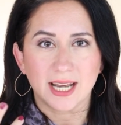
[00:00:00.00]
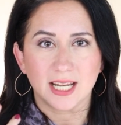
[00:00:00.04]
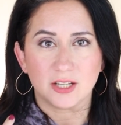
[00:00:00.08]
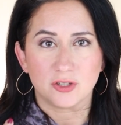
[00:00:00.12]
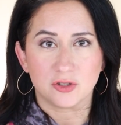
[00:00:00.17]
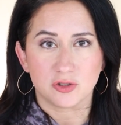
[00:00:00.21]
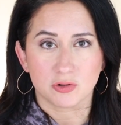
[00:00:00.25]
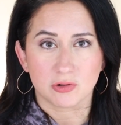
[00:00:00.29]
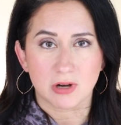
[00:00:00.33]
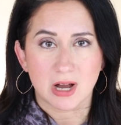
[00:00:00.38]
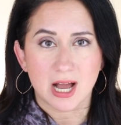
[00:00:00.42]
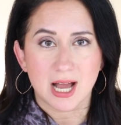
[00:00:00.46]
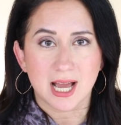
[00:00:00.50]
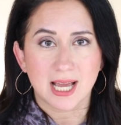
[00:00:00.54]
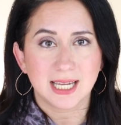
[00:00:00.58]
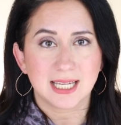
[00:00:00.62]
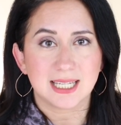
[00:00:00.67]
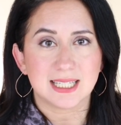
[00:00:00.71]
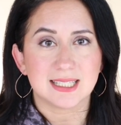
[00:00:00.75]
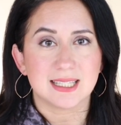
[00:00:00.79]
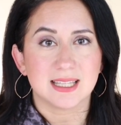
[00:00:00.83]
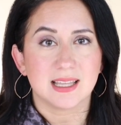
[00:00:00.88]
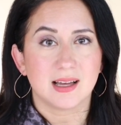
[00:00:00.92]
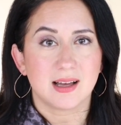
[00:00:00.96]
and dry
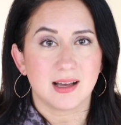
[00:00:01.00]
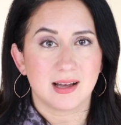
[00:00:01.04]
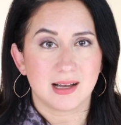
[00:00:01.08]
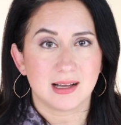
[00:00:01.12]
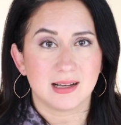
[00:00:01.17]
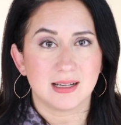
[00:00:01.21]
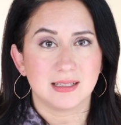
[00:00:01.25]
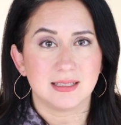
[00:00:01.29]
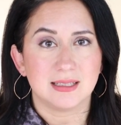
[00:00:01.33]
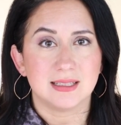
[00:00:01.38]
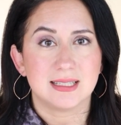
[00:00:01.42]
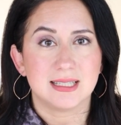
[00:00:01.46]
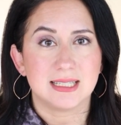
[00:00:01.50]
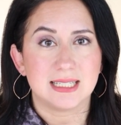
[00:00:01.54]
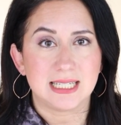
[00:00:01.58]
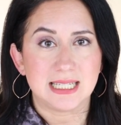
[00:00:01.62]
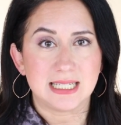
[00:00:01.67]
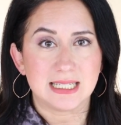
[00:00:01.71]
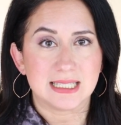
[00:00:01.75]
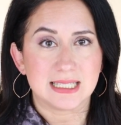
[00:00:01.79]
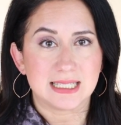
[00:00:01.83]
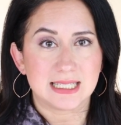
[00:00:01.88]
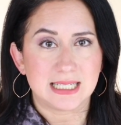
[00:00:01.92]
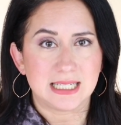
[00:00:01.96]
is the Han
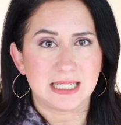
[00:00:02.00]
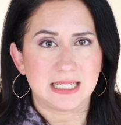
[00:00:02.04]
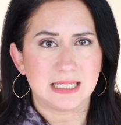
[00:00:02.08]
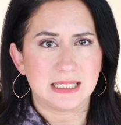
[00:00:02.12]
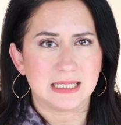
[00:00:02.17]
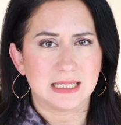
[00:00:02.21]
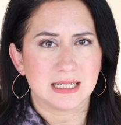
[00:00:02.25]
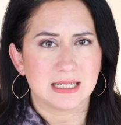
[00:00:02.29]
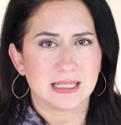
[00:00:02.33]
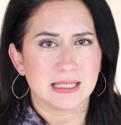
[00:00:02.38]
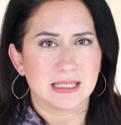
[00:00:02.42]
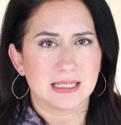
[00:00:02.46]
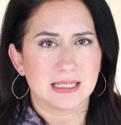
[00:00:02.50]
CC